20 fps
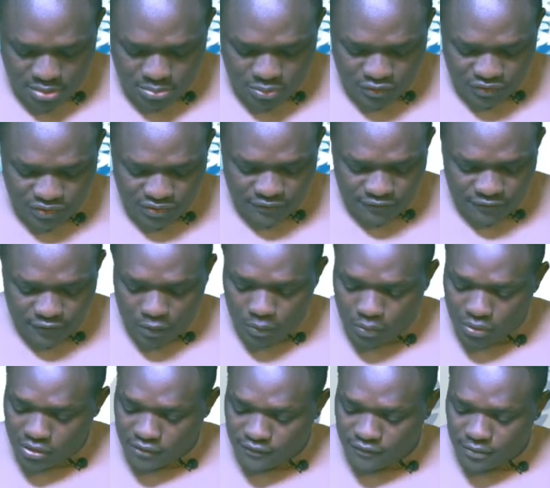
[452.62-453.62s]
moving
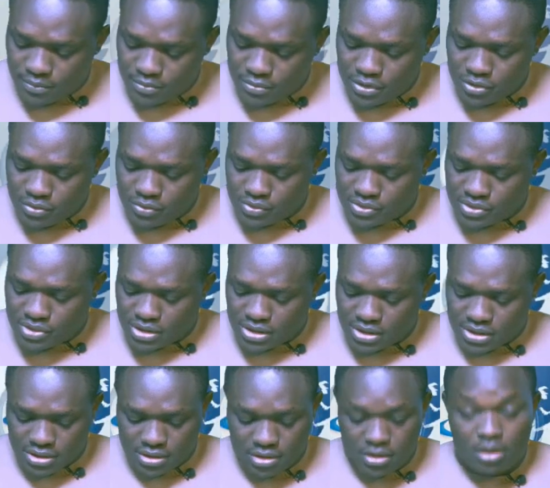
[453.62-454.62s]
forward from news
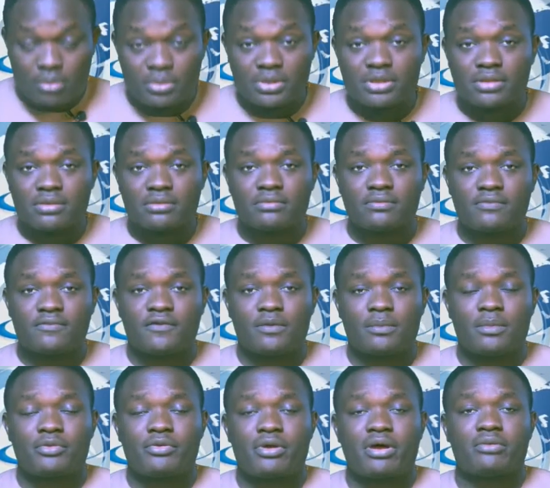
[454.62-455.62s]
uh, coming
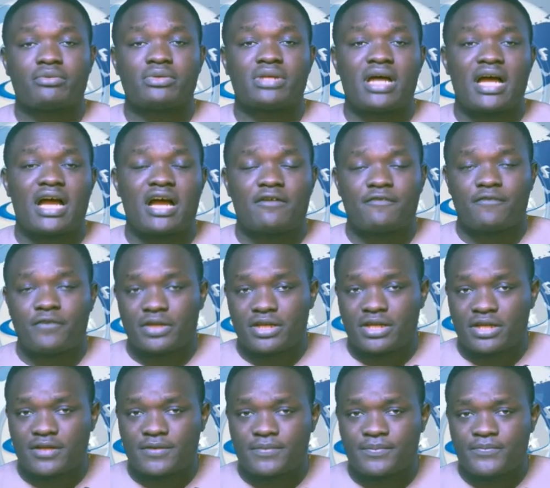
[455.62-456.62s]
from around
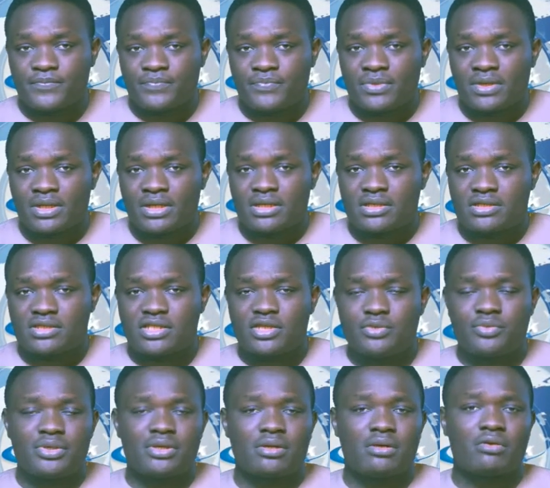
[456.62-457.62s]
Africa,
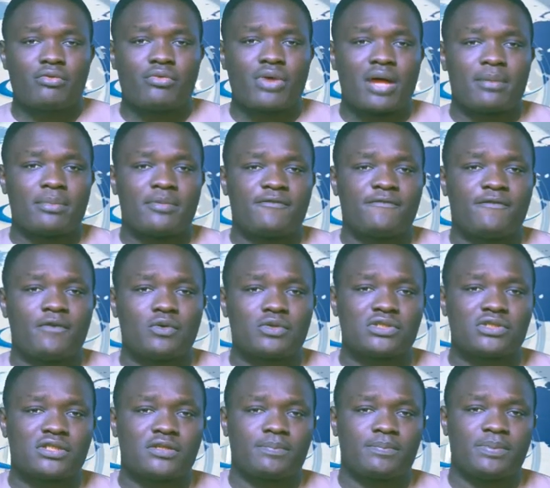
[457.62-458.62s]
Cyril
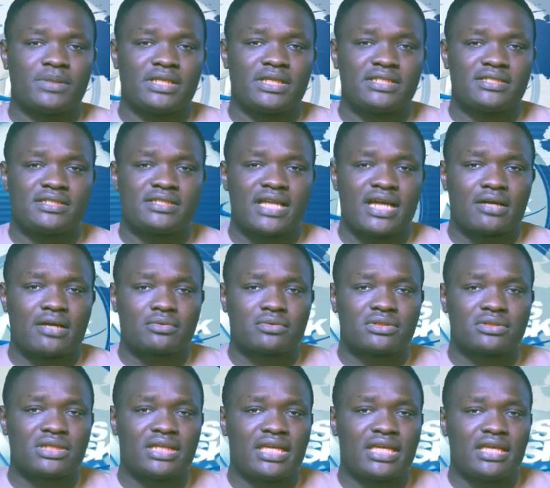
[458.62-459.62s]
Ramaphosa plays
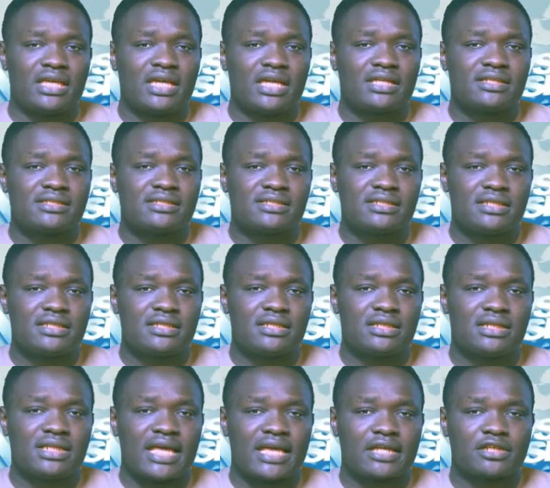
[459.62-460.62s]
down the ANC
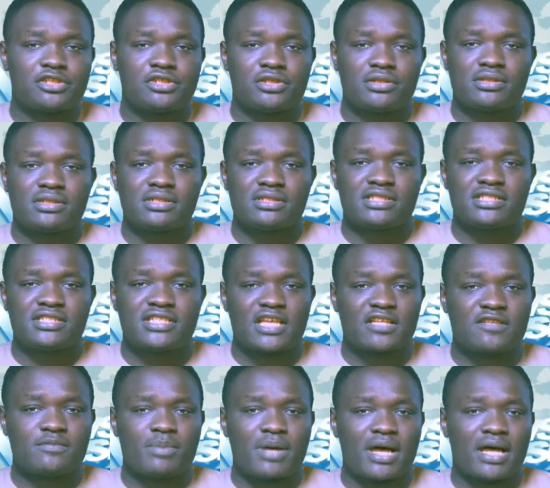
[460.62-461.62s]
election and
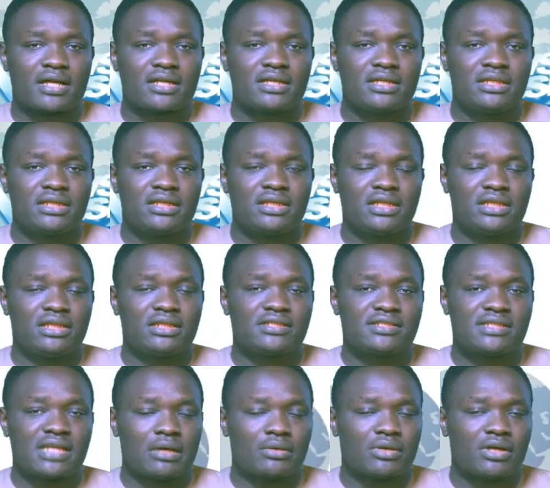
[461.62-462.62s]
setback in
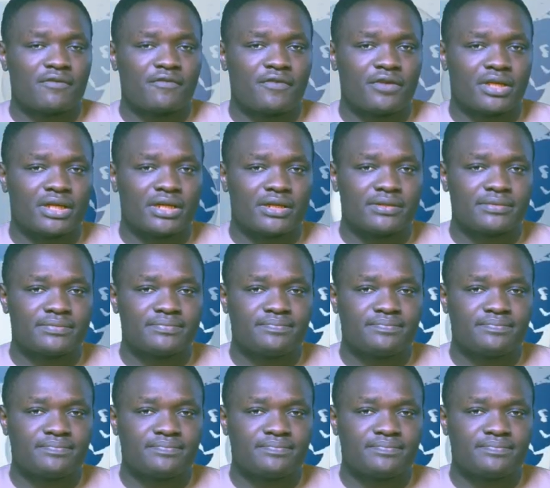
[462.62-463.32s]
South Africa.